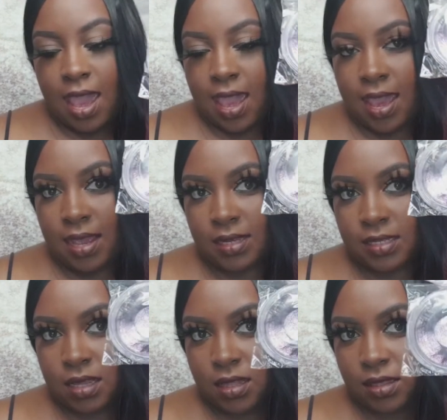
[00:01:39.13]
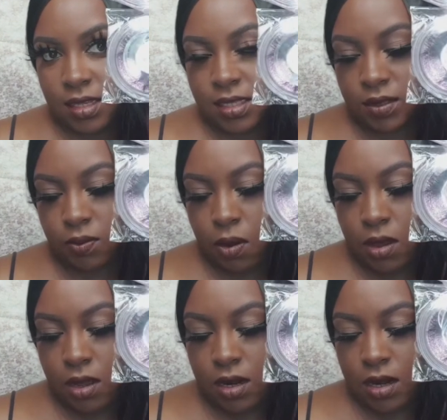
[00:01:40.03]
and this
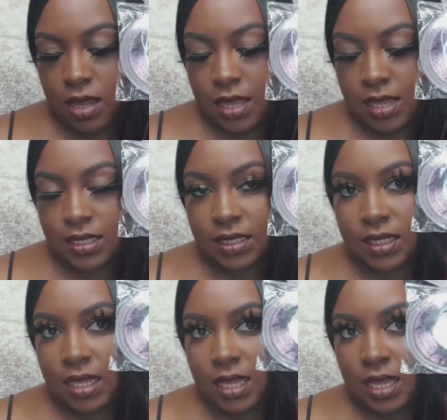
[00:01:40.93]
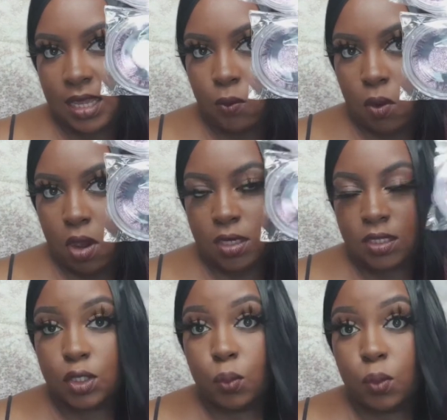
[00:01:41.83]
one is the
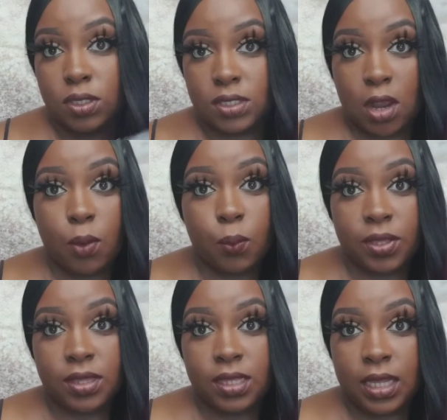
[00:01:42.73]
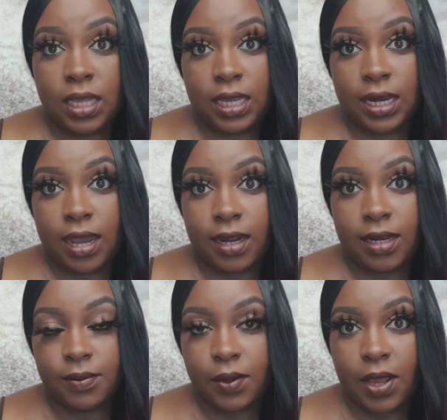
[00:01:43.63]
E1 so we'll start with the
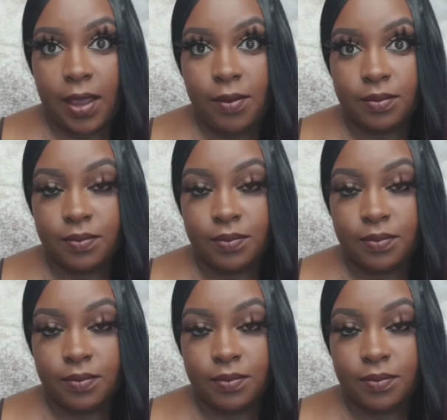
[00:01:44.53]
E9 okay